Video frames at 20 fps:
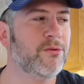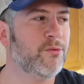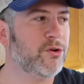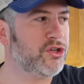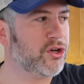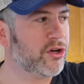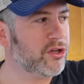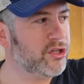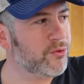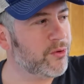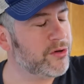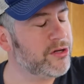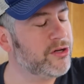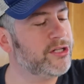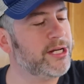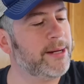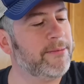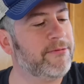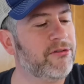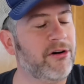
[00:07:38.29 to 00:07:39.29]
which you can do in your
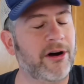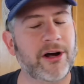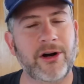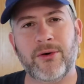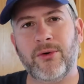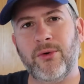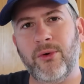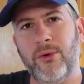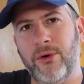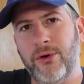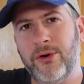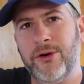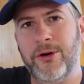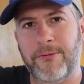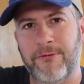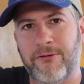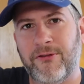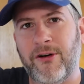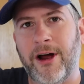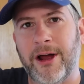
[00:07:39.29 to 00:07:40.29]
deep fryer or in
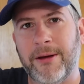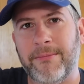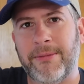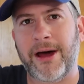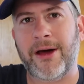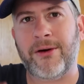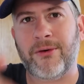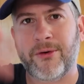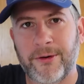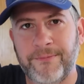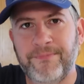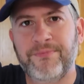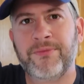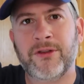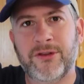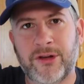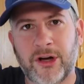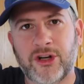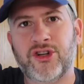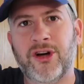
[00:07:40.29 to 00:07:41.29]
your frying pan or
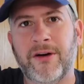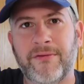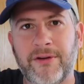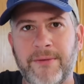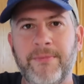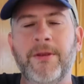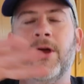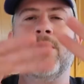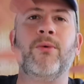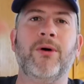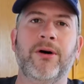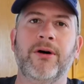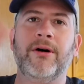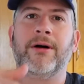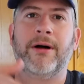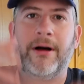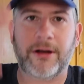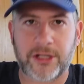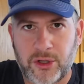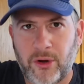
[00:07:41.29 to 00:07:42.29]
Dutch oven.
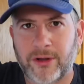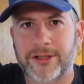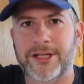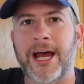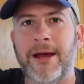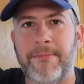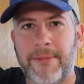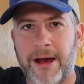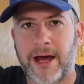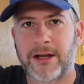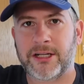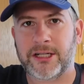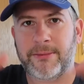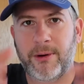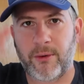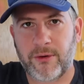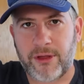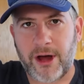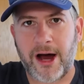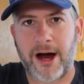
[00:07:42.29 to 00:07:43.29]
Well, a, saute pan,
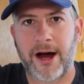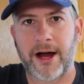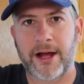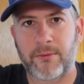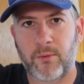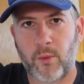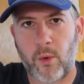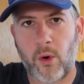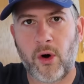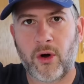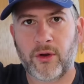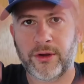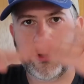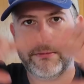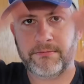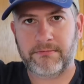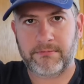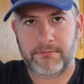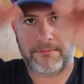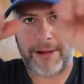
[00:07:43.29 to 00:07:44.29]
something with a high
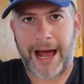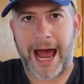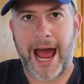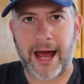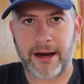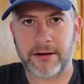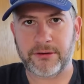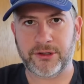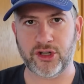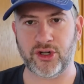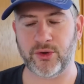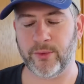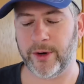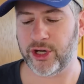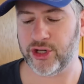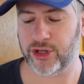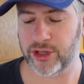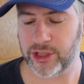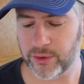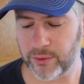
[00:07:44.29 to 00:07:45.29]
walled pan
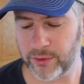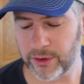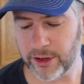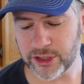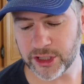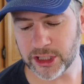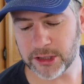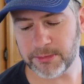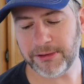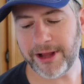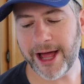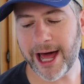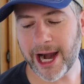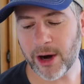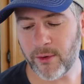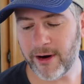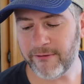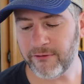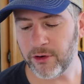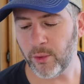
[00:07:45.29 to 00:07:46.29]
situation so it doesn't
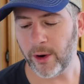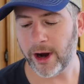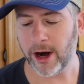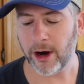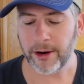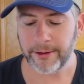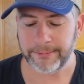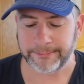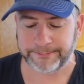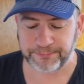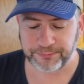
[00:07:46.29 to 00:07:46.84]
splatter everywhere.